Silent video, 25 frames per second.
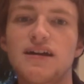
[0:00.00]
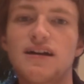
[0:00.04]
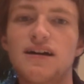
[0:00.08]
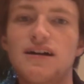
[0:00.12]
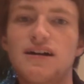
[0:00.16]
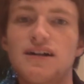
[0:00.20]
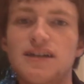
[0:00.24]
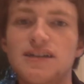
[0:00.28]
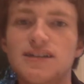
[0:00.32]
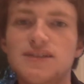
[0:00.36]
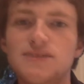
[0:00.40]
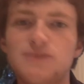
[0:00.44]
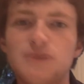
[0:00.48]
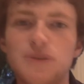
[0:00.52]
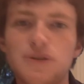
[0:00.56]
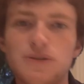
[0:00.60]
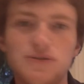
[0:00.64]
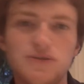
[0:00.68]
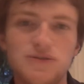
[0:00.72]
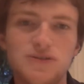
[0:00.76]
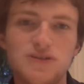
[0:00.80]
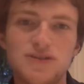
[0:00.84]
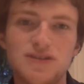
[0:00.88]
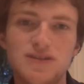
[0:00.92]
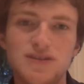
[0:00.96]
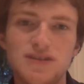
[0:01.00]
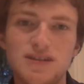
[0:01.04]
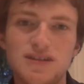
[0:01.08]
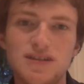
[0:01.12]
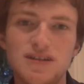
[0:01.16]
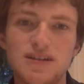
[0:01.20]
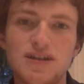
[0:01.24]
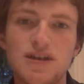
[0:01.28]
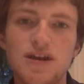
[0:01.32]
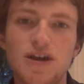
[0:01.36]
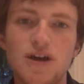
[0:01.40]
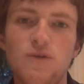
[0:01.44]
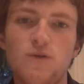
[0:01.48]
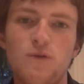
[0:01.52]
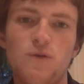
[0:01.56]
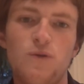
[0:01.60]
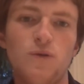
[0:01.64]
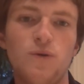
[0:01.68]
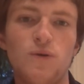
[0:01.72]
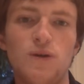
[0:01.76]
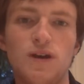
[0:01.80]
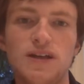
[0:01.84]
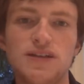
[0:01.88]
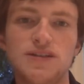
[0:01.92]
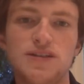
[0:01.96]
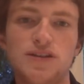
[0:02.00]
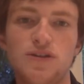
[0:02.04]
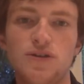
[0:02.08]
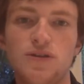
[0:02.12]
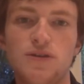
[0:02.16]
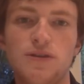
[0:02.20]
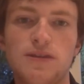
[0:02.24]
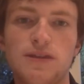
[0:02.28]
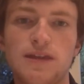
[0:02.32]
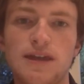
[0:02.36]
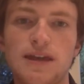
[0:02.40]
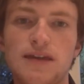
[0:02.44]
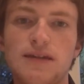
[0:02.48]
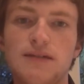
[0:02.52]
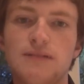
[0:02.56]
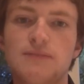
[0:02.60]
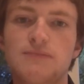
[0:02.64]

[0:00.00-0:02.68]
I suppose overall it's a good thing